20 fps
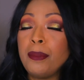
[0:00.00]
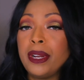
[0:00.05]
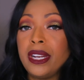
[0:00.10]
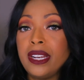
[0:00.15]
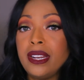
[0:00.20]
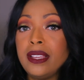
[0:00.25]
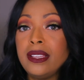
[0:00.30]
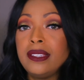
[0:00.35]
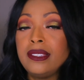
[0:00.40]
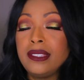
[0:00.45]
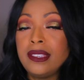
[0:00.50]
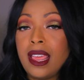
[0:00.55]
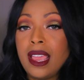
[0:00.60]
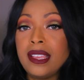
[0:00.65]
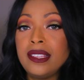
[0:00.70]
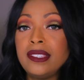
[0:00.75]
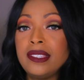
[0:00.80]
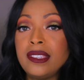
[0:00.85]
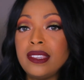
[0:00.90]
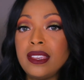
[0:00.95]
but it is
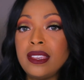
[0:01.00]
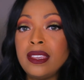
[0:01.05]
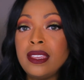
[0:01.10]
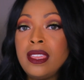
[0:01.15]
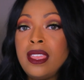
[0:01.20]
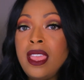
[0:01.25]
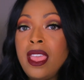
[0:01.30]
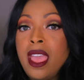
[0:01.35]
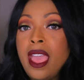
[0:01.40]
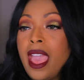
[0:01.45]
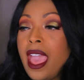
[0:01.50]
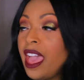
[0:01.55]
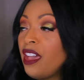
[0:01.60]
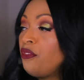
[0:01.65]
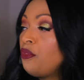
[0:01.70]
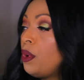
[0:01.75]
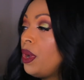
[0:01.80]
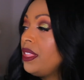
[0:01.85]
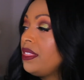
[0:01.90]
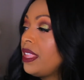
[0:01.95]
nice to
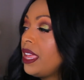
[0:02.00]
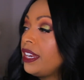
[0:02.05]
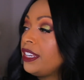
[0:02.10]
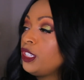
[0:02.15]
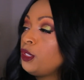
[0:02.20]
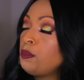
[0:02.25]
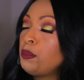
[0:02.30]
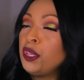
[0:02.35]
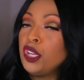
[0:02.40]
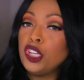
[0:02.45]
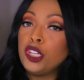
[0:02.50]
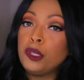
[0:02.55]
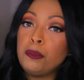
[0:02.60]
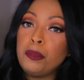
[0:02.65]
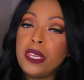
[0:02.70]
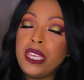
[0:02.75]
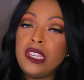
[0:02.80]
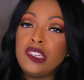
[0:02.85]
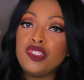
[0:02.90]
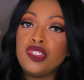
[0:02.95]
have one that is pure
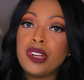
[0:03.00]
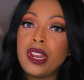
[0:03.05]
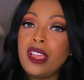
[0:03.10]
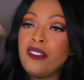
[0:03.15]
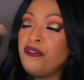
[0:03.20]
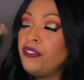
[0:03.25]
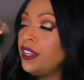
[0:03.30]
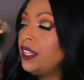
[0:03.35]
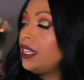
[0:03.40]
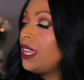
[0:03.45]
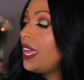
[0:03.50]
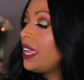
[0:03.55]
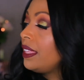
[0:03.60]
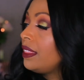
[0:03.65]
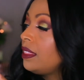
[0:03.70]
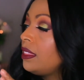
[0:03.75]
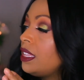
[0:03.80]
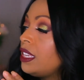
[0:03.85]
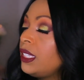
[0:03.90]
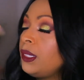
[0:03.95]
peach, and I feel
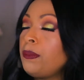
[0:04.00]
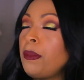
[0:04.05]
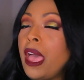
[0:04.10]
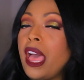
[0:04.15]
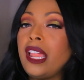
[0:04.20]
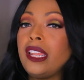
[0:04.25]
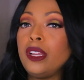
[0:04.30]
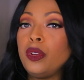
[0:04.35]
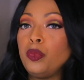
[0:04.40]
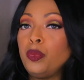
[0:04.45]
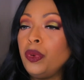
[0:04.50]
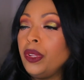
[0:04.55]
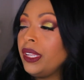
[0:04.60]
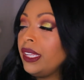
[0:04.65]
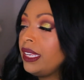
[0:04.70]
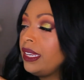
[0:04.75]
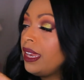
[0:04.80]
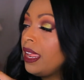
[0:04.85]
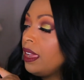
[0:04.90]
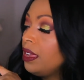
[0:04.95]
like this palette
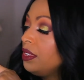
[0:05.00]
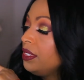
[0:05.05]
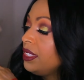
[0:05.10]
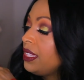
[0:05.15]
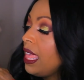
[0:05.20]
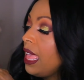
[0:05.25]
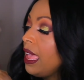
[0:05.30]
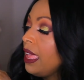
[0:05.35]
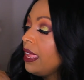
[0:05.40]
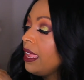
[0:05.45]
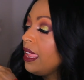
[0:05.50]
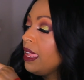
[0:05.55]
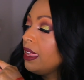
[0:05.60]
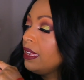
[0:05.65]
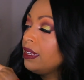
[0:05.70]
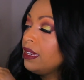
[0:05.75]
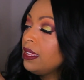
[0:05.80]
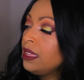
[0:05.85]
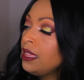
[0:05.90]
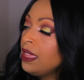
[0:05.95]
really nails that.
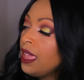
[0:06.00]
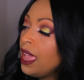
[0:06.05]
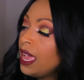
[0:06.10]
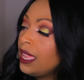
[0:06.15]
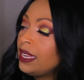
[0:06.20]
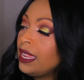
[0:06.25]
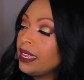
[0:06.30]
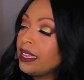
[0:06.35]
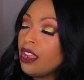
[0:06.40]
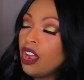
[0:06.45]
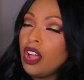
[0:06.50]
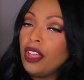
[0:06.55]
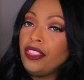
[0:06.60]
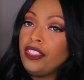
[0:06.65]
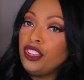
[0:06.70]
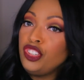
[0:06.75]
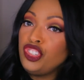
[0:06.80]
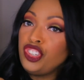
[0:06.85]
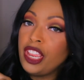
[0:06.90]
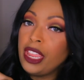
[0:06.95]
And I like all
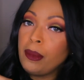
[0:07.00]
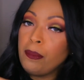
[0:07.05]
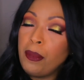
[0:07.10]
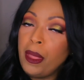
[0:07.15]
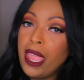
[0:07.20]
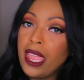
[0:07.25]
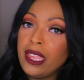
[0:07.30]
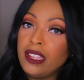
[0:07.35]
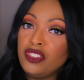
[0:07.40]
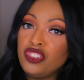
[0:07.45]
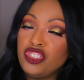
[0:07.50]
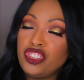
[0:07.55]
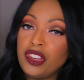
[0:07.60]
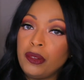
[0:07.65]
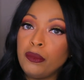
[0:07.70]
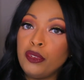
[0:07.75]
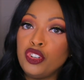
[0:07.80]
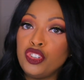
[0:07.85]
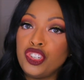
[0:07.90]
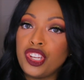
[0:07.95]
the champagne
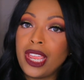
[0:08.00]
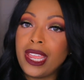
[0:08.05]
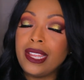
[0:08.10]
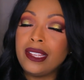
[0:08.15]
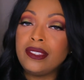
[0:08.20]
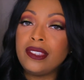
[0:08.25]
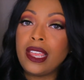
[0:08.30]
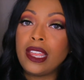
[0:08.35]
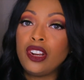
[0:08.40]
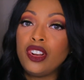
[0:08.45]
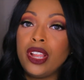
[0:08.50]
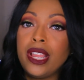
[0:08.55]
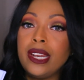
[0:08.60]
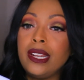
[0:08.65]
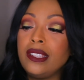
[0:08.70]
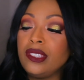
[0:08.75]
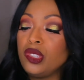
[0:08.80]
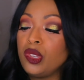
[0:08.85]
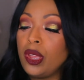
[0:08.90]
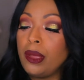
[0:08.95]
shimmer shades that are in
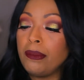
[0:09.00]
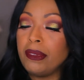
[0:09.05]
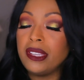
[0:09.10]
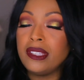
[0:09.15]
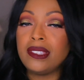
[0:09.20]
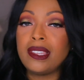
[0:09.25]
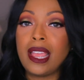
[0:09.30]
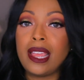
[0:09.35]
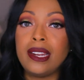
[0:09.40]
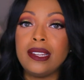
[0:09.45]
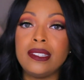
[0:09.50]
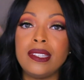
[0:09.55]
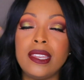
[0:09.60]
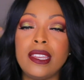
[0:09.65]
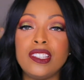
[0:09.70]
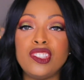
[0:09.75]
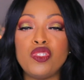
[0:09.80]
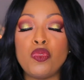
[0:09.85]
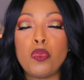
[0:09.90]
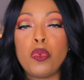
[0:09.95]
it, so I'm excited to
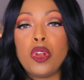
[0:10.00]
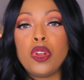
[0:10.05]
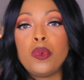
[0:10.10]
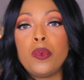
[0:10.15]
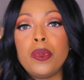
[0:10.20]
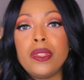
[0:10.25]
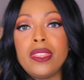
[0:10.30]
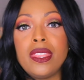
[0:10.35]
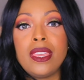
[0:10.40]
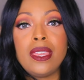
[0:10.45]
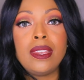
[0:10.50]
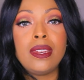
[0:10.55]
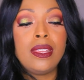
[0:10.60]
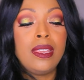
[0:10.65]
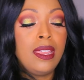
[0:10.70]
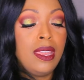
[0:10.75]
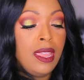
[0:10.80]
get to work with it